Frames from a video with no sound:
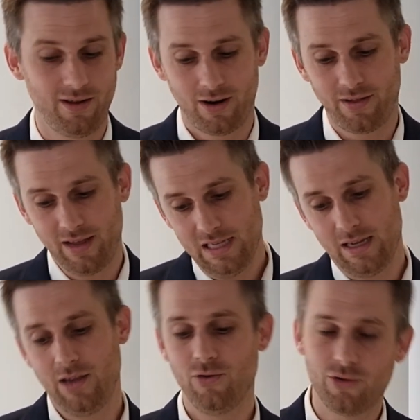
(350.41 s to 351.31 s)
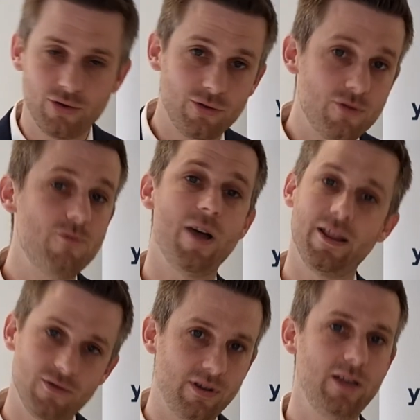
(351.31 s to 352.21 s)
There are things they used to do
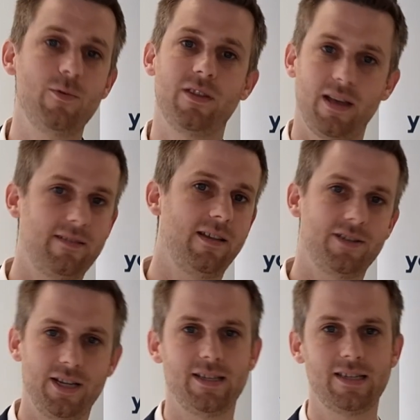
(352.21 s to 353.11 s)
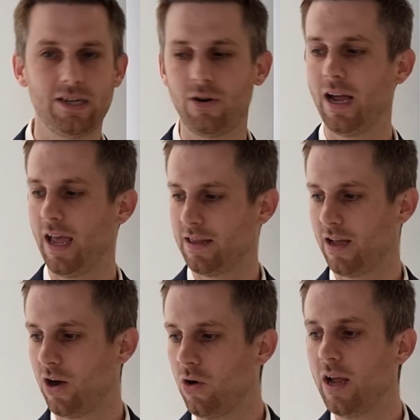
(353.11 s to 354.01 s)
manually with the Excel sheets, etc., and
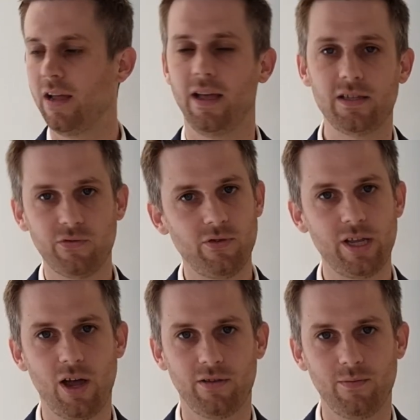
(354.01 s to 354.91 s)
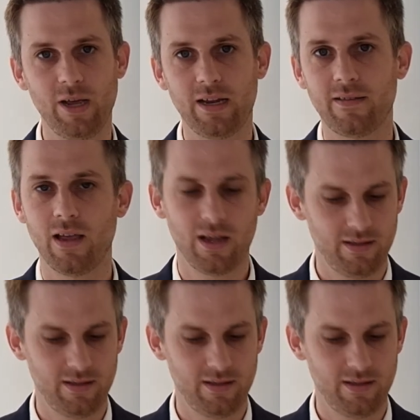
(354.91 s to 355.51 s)
now it's fully automated.